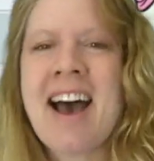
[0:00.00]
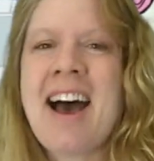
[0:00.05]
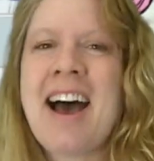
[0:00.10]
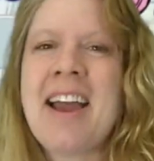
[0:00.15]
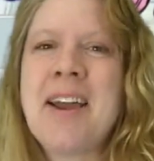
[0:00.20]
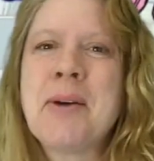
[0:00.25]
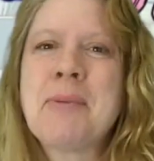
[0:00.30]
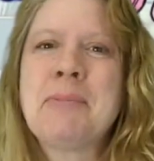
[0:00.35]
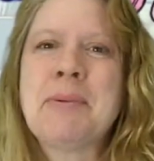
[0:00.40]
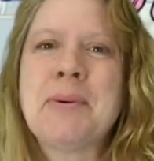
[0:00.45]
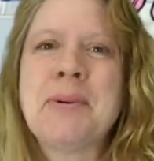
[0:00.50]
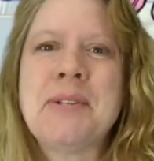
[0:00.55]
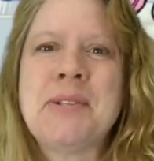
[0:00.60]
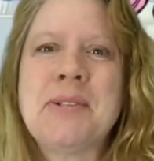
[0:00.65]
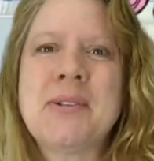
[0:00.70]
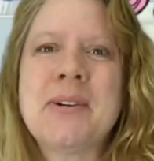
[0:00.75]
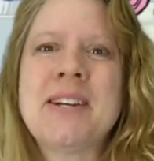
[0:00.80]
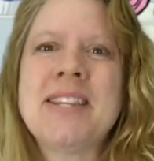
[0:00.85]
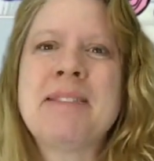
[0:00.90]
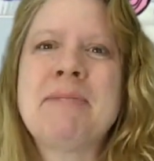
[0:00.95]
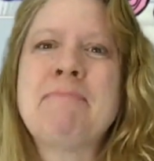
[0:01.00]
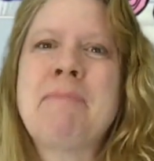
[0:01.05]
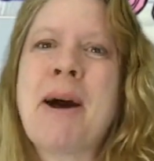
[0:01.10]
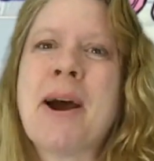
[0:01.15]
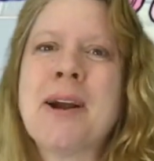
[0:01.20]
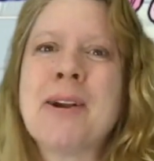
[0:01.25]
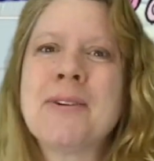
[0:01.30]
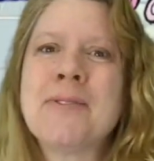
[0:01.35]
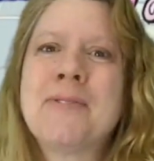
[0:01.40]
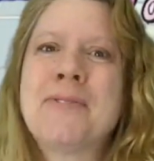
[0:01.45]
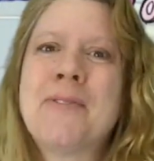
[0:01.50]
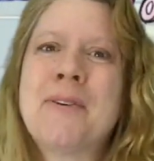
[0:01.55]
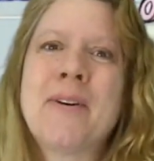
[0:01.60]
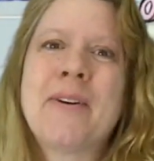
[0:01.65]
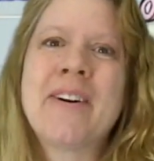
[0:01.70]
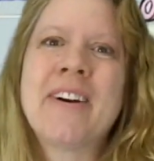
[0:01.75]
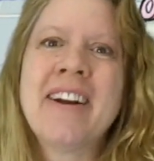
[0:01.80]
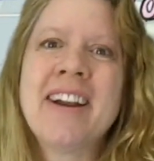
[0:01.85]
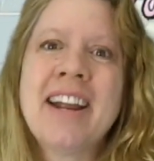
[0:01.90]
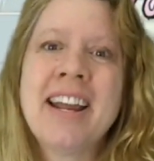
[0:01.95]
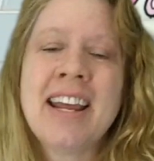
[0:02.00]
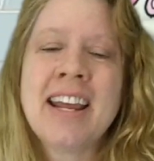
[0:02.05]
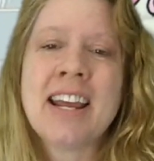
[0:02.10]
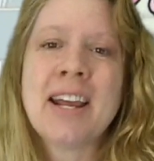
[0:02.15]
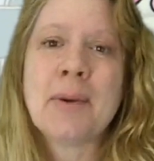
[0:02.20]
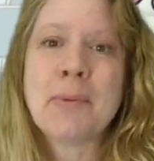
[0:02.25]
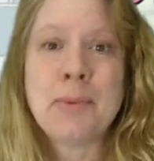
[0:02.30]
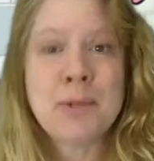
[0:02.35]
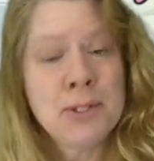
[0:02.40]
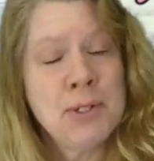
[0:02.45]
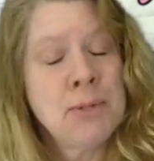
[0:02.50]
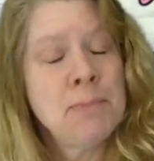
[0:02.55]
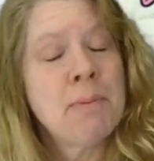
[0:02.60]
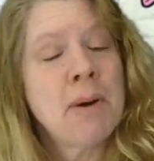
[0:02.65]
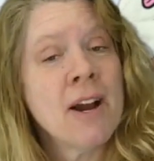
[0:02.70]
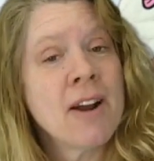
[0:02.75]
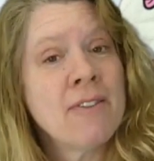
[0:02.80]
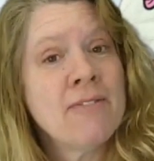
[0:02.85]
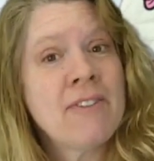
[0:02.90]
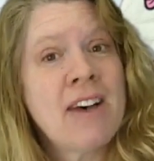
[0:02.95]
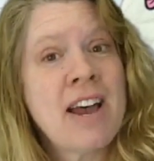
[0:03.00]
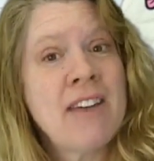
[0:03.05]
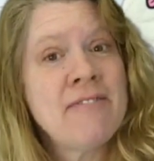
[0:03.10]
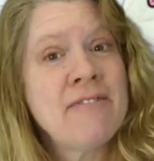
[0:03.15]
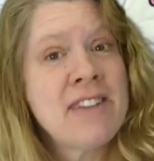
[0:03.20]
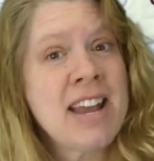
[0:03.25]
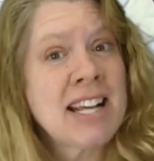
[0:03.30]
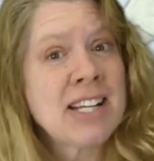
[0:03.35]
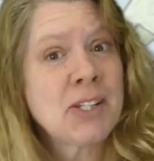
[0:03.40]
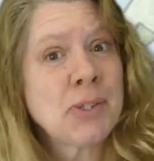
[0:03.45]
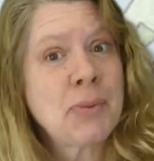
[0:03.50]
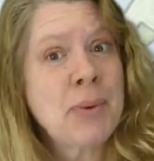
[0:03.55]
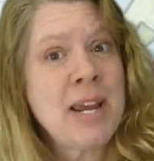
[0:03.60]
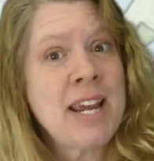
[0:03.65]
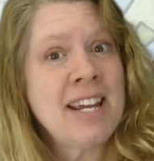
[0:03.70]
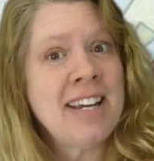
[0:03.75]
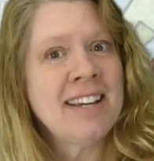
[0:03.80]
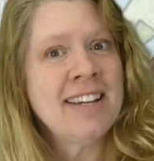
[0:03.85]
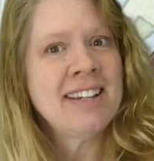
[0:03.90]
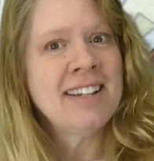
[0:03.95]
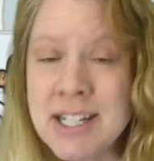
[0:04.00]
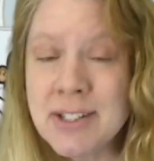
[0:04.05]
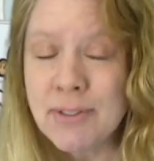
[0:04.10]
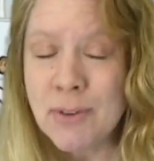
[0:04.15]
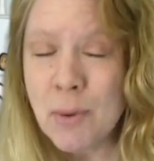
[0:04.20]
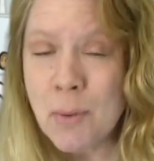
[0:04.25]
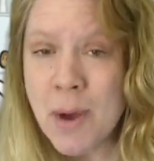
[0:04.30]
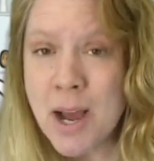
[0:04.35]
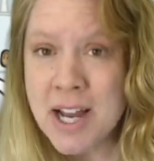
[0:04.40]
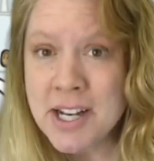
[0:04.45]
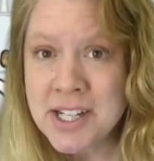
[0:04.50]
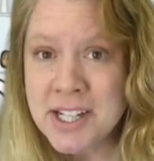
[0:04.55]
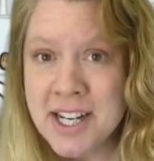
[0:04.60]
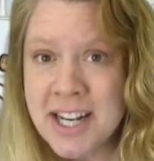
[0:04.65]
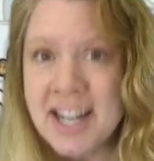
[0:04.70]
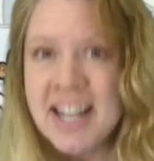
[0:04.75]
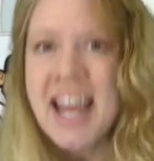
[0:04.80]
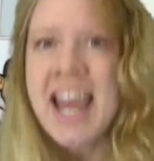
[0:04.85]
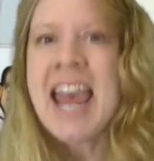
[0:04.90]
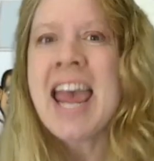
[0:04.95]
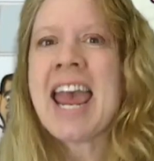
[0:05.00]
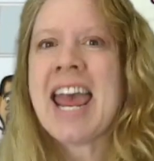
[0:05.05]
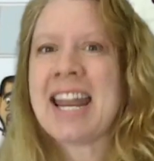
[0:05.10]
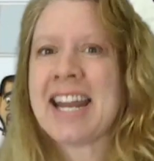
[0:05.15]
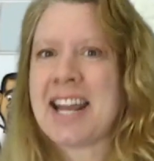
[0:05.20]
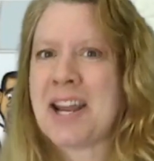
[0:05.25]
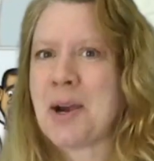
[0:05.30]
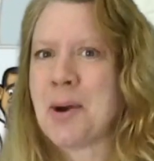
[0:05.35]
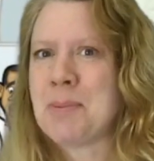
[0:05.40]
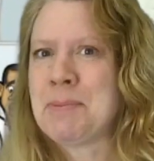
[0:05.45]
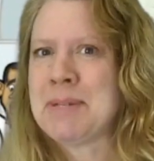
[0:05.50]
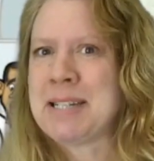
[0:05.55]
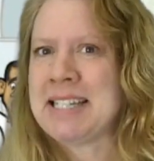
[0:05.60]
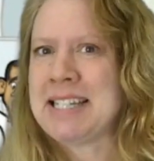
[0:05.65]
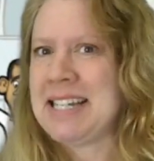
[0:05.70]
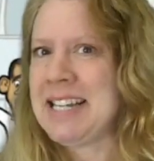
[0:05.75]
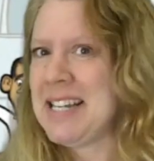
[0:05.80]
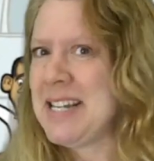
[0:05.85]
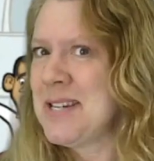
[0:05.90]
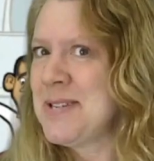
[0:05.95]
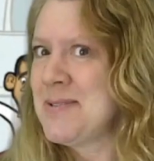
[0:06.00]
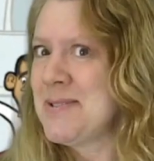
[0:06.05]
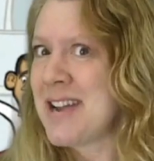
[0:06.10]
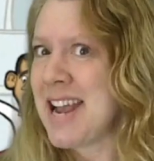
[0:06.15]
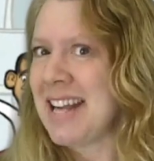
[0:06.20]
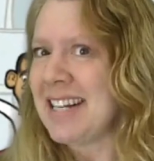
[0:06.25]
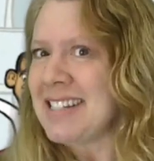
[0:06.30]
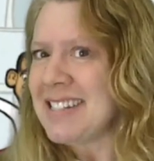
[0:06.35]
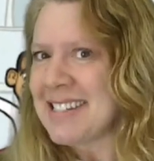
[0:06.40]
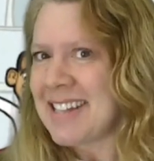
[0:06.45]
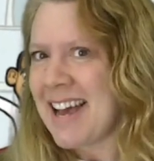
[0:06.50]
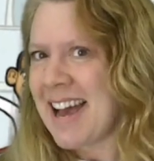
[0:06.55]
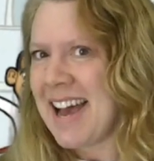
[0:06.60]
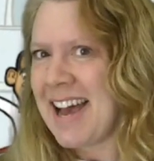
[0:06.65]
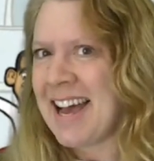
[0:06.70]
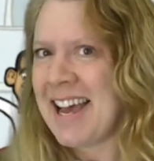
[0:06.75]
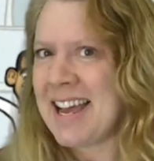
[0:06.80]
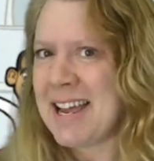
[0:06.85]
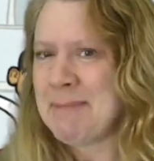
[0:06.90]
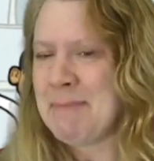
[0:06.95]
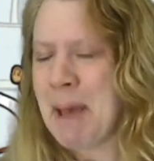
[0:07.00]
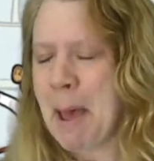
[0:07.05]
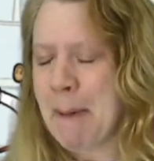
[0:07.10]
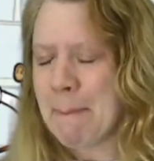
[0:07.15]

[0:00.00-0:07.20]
I hope you enjoyed part four, and we'll do part five next week. Thanks for watching, and I hope to see you next time.